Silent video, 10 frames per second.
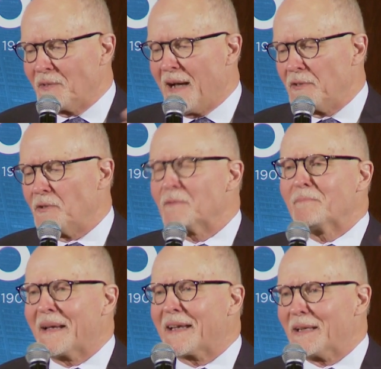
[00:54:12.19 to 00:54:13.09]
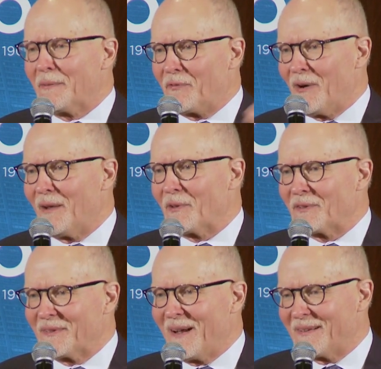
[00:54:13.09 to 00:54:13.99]
Now you're making up for all
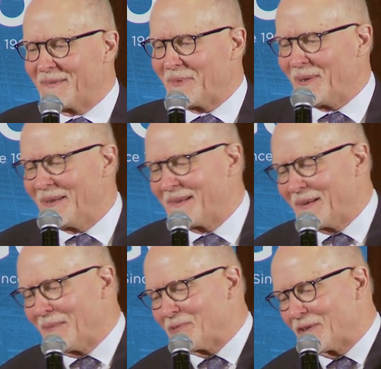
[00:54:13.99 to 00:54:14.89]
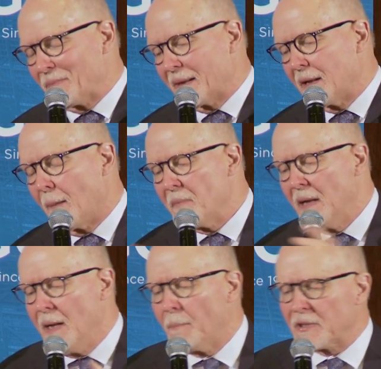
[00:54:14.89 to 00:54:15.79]
those lost words. So I'm just making up.
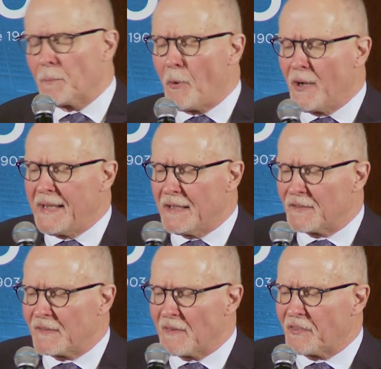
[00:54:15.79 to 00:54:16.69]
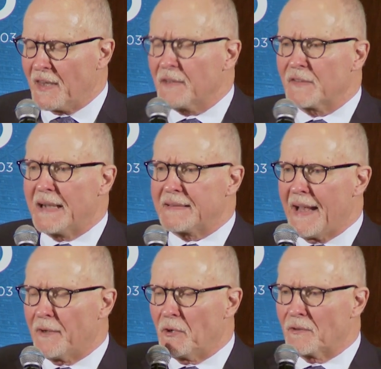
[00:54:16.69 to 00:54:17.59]
But the point is, things like
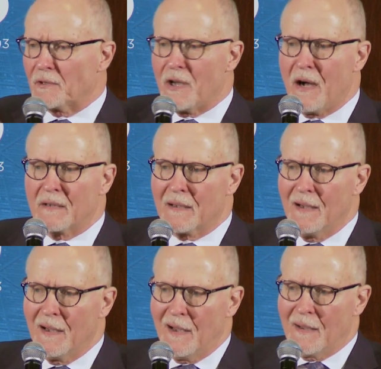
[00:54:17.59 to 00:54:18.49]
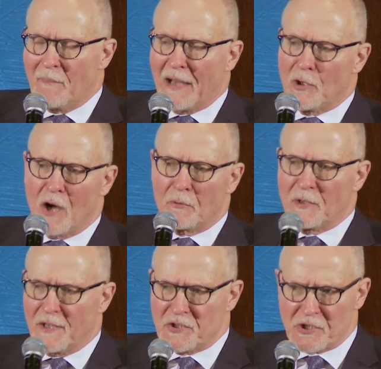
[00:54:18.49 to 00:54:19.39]
that are my long
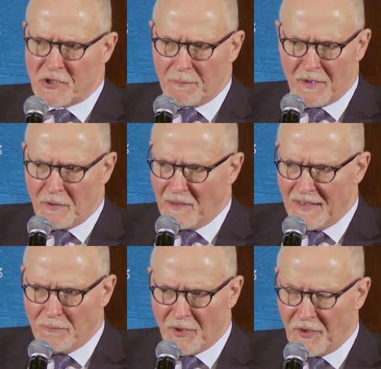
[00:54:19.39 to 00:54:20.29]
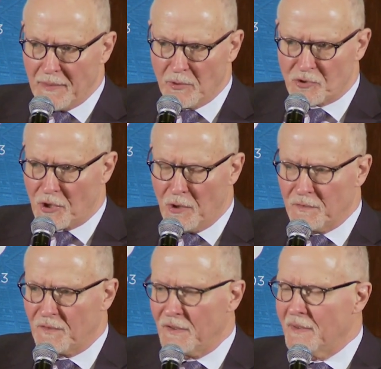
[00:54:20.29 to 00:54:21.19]
relationship with Emil
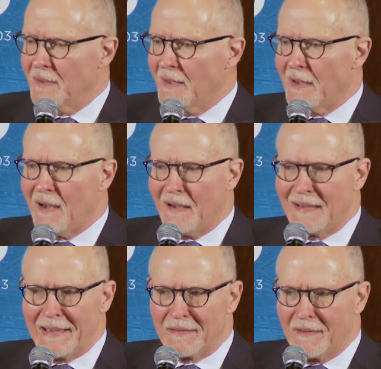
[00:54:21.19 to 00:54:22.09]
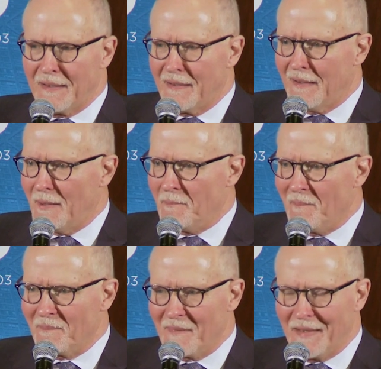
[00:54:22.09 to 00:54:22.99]
Jones. In
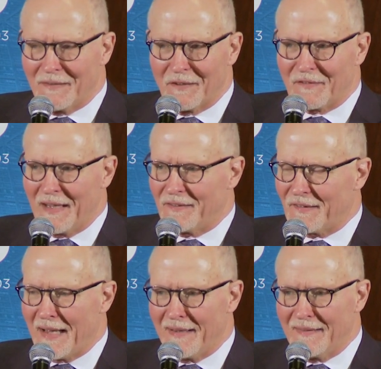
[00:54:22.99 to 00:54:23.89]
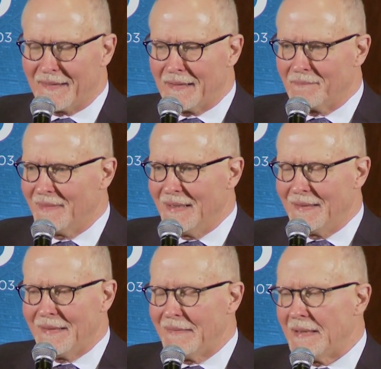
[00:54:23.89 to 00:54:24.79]
the state Senate, and
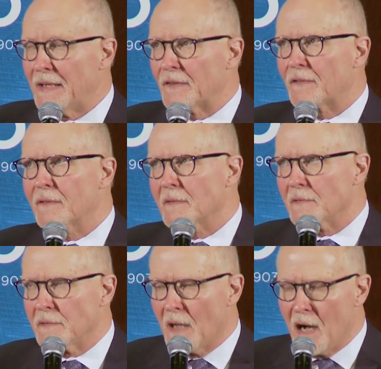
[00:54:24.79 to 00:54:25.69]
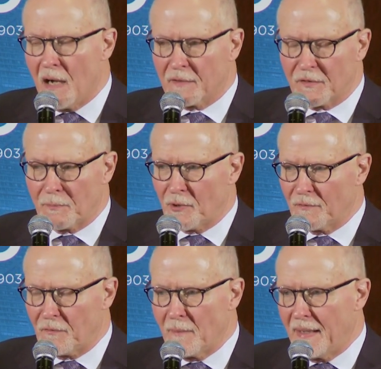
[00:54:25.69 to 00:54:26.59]
his long
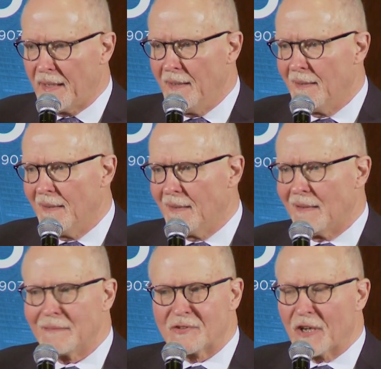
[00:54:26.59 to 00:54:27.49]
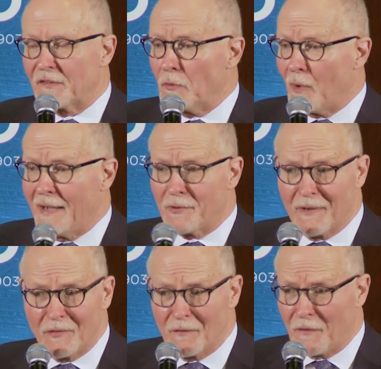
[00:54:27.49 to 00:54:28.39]
support for me, Jesse White, who
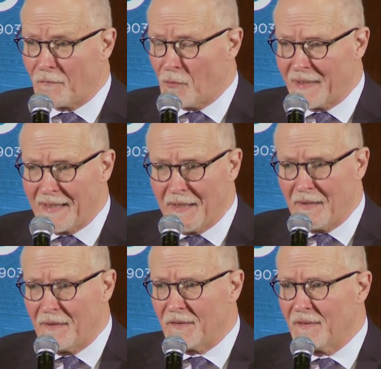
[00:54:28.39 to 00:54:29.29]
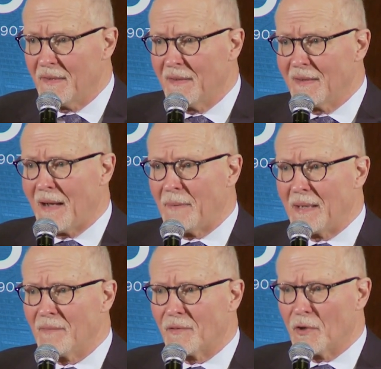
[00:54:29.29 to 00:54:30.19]
I've known for 40 years. I
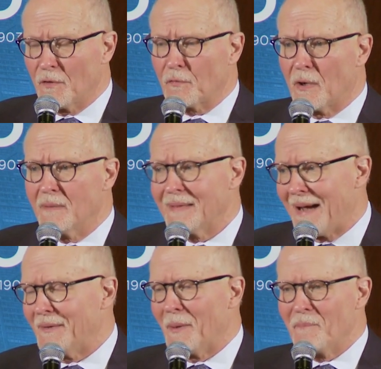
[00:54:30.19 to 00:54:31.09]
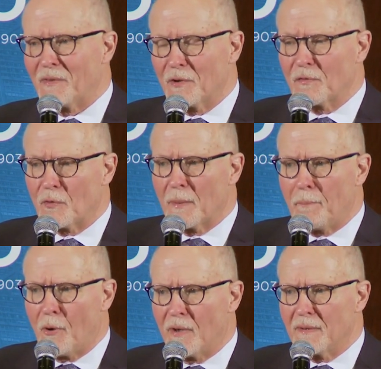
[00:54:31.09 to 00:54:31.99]
mean, those were important. Those were
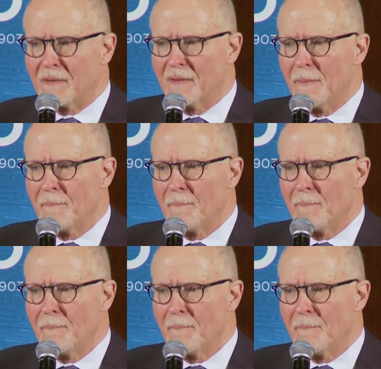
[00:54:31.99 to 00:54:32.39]
important.